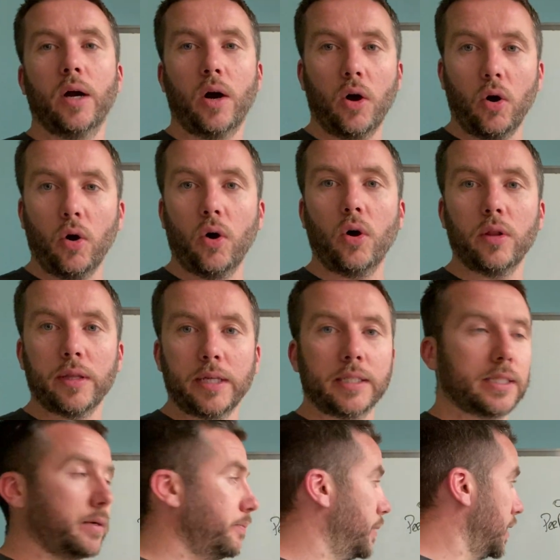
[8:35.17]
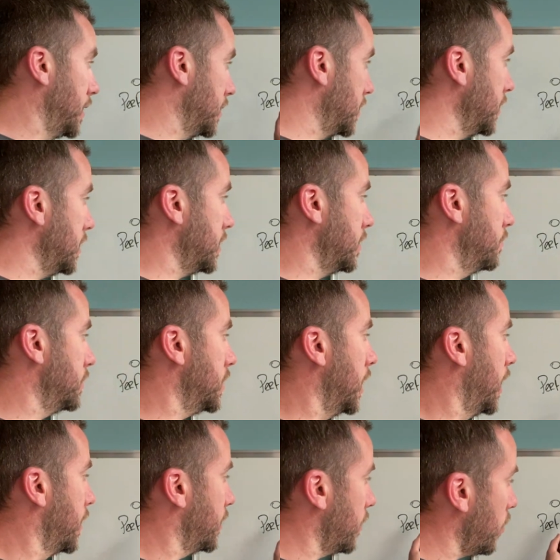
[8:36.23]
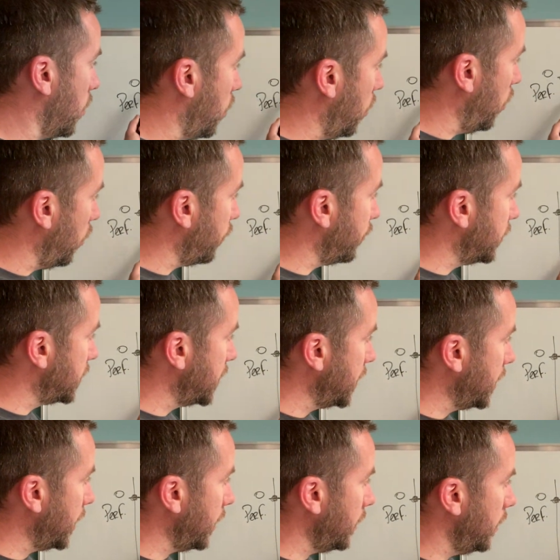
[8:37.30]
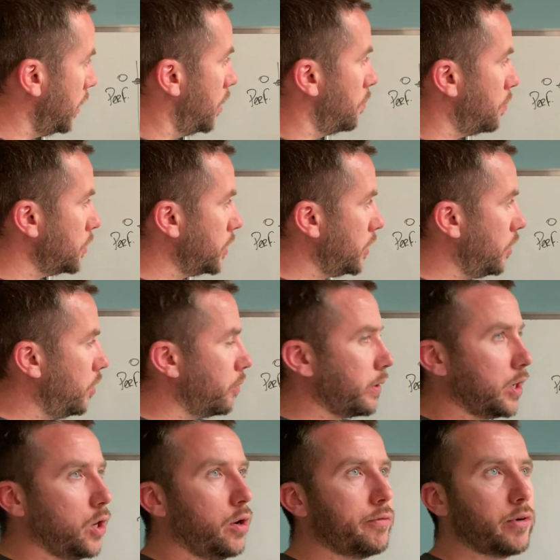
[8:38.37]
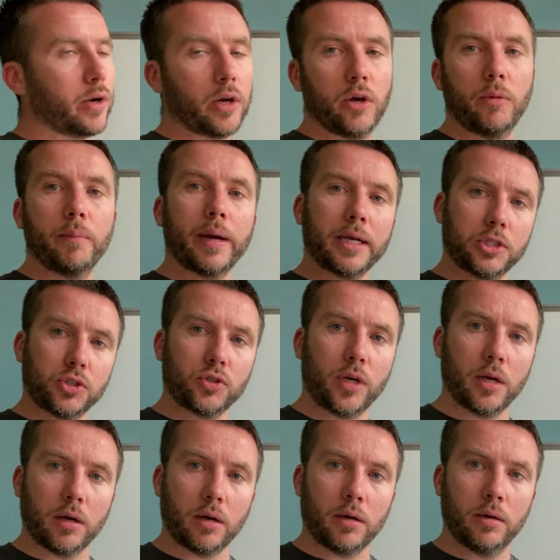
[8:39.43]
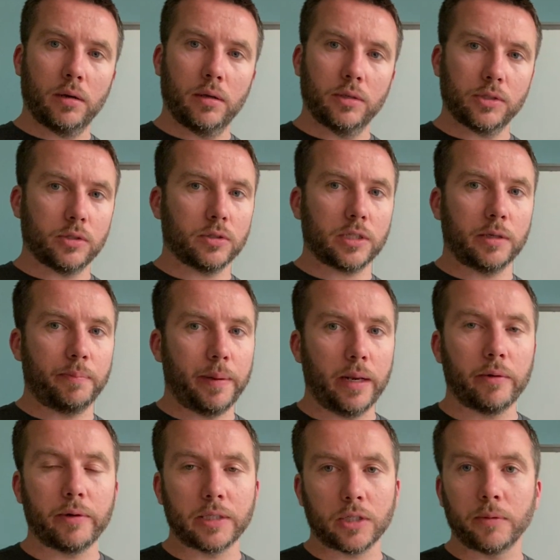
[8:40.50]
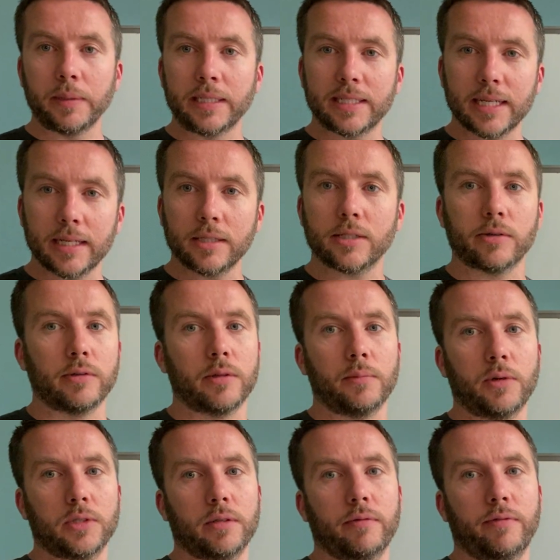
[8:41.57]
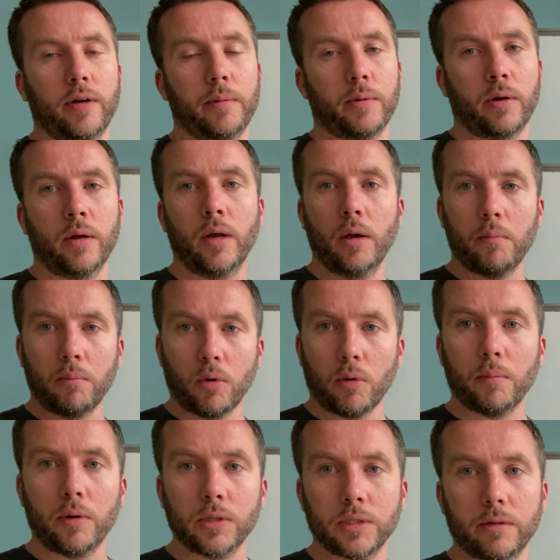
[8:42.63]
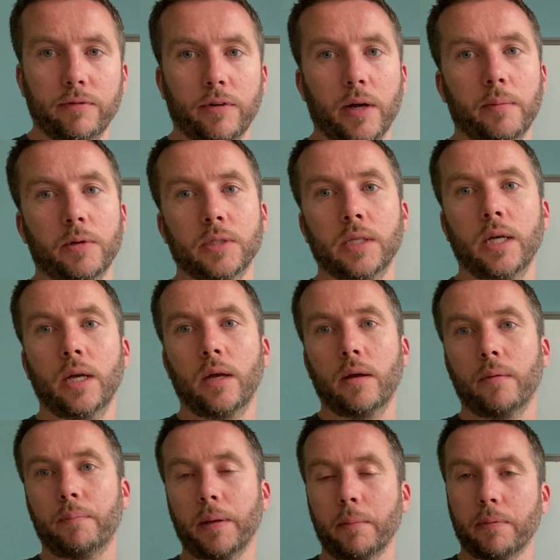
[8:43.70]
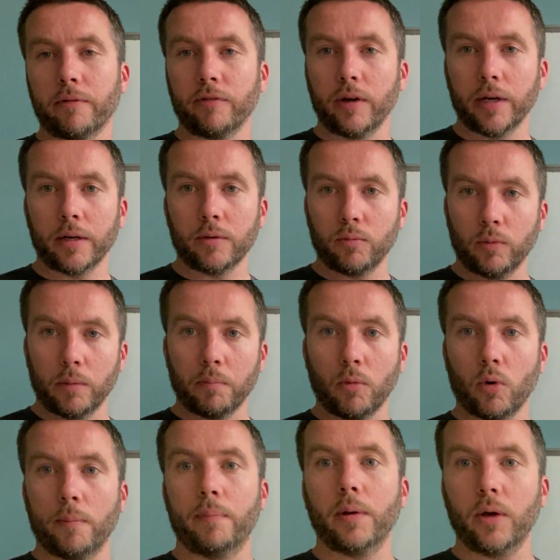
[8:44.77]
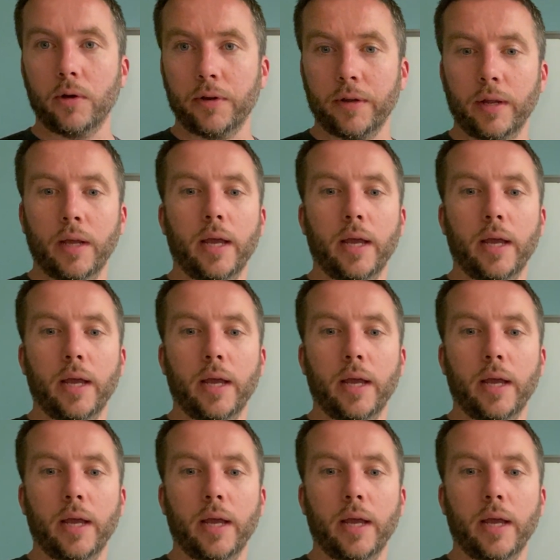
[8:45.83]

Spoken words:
All these competing systems, they're all fatiguing, but they all recover and come back stronger. So those capillaries could be denser in the muscle fiber, more muscle fibers being provided with more blood,